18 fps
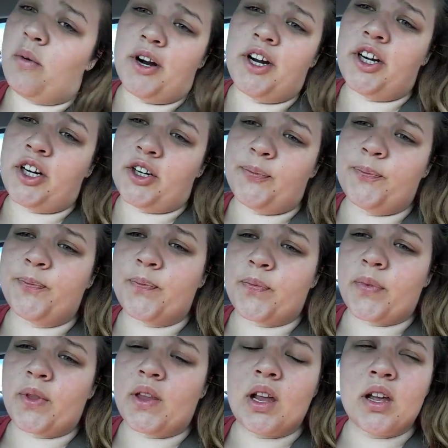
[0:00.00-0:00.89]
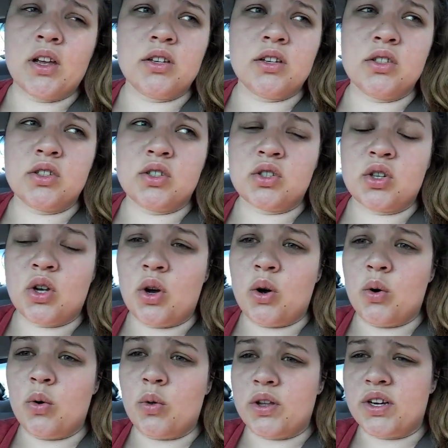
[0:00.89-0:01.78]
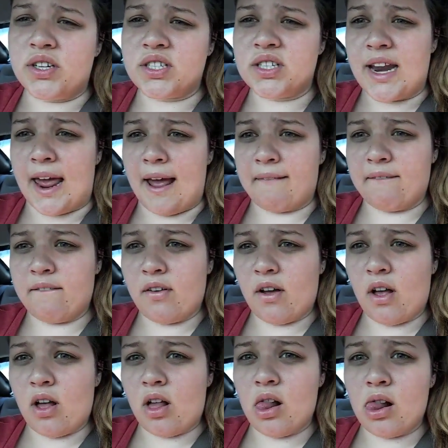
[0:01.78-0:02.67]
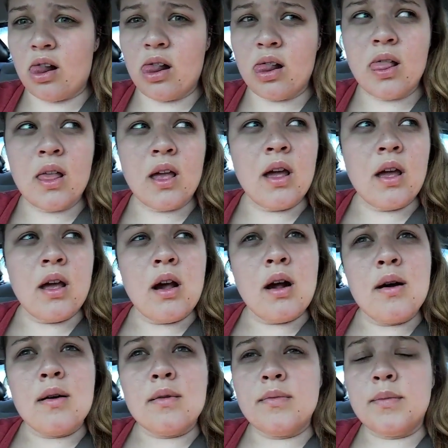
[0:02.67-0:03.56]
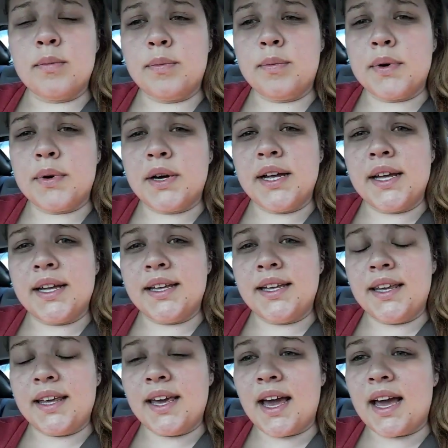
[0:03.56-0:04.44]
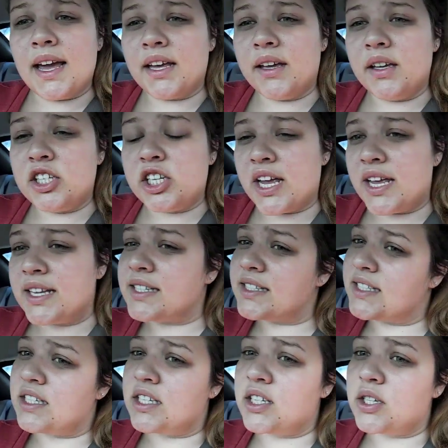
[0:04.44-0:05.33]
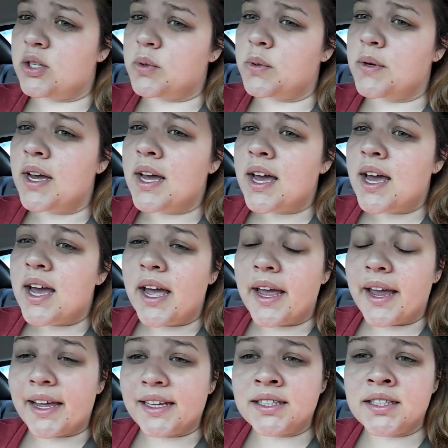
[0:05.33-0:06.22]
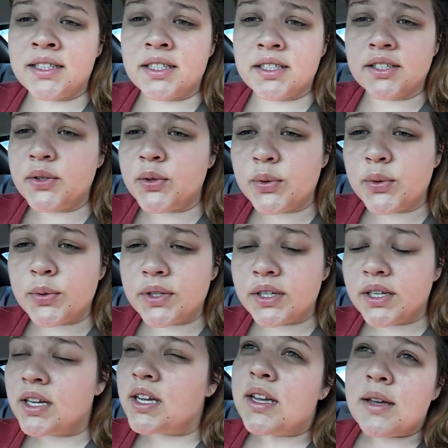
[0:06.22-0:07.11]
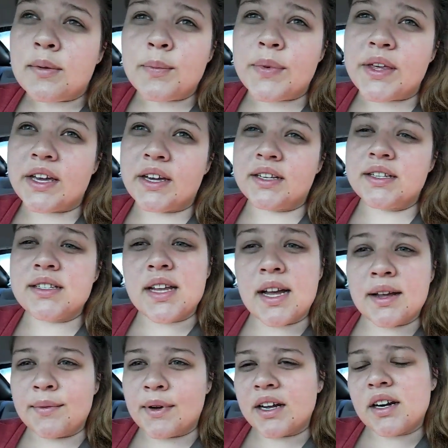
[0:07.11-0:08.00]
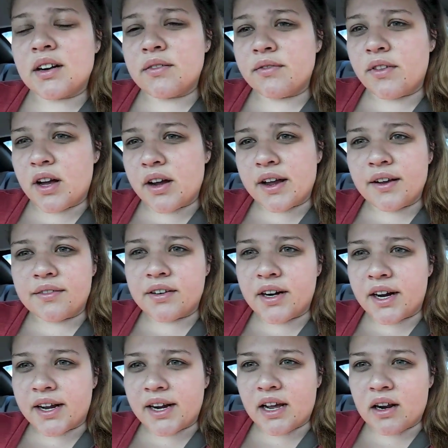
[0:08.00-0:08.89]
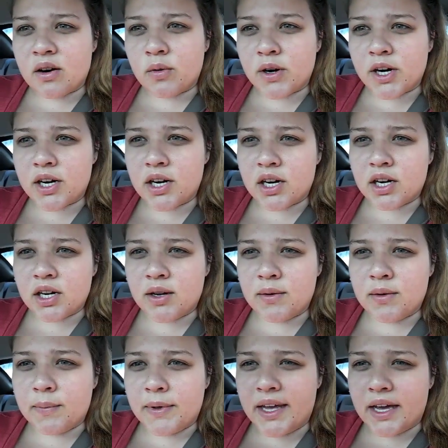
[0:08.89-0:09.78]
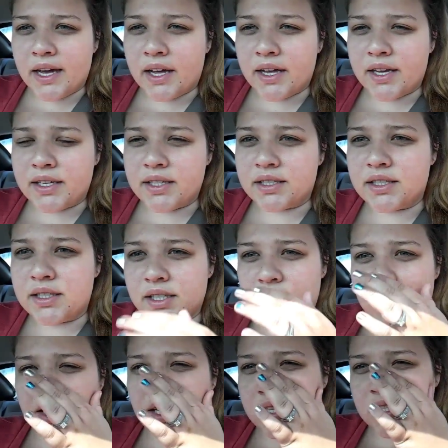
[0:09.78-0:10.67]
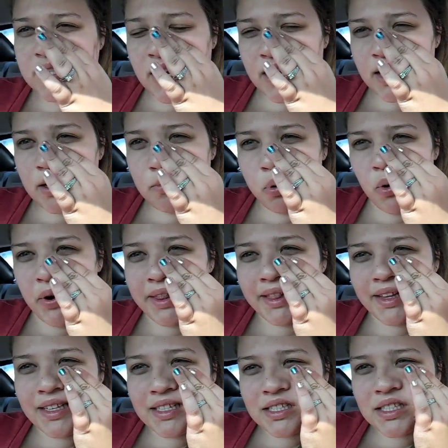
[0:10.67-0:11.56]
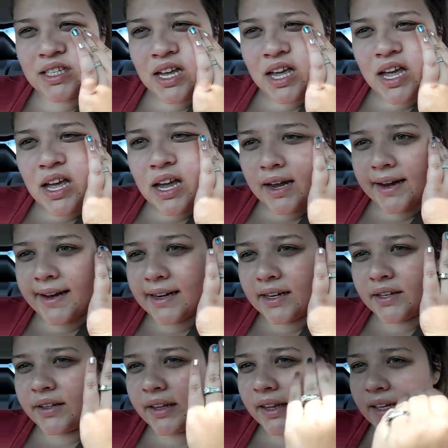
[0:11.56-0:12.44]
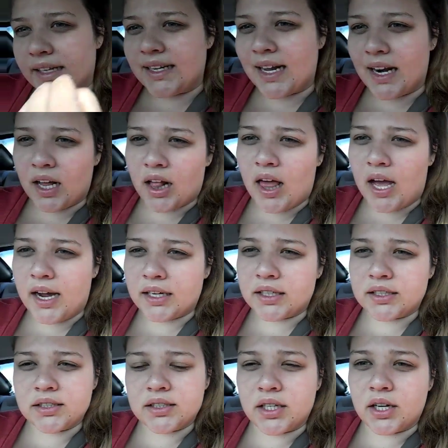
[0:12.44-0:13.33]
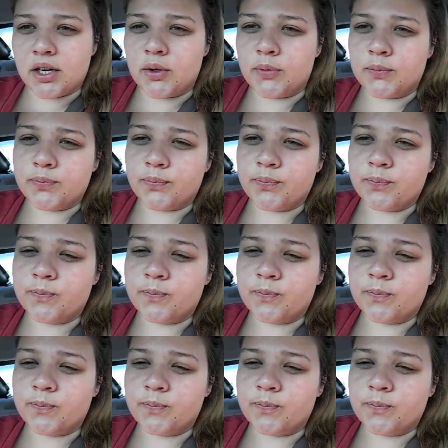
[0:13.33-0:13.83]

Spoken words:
at work. So there's a downfall. But yeah, I shall see you again soon, because I'm not going to vlog after I get out of work, because it's kind of pointless. I get out at like 10 o'clock, so